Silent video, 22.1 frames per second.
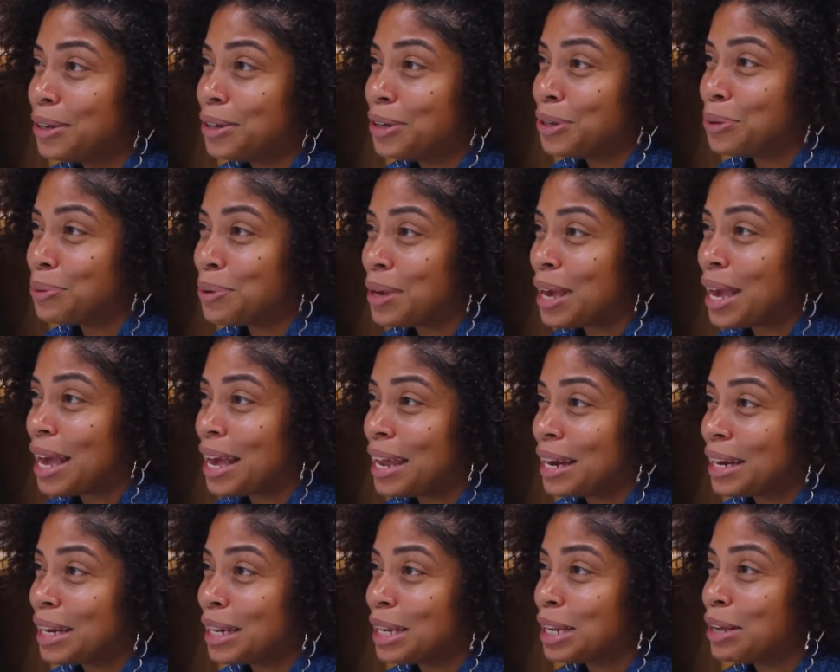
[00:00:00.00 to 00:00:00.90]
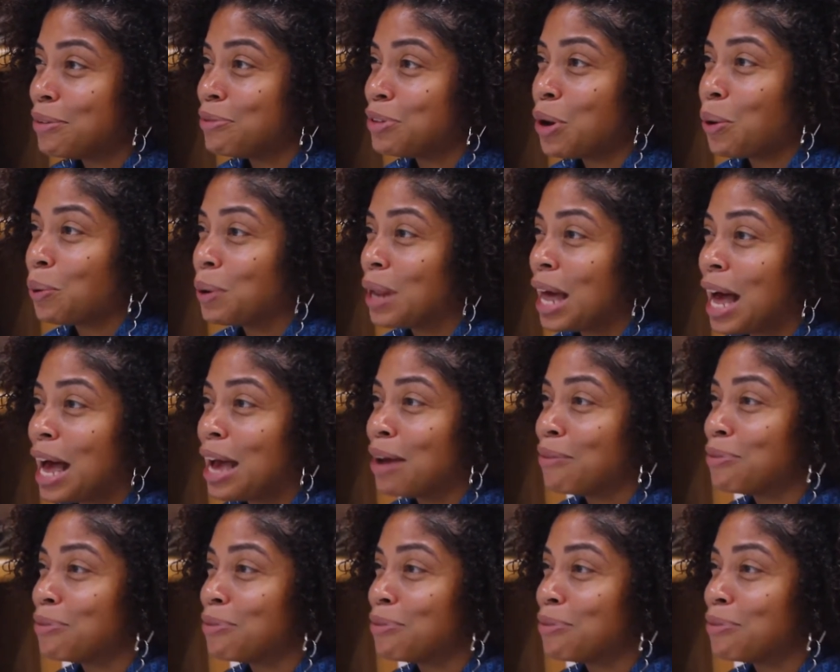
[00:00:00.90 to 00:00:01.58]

you don't live your life.